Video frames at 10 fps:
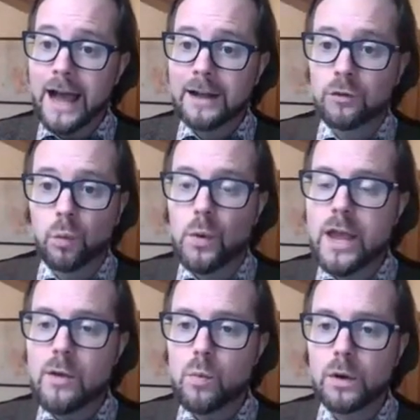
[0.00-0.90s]
and
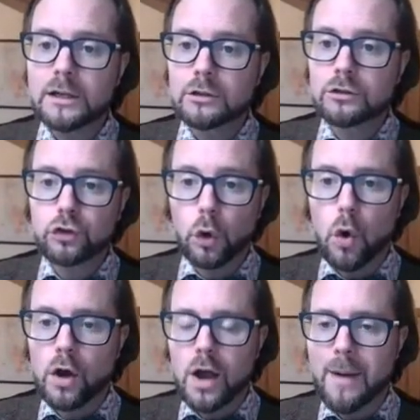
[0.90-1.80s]
we will
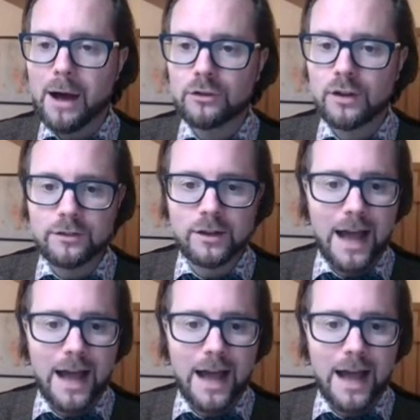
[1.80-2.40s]
talk about it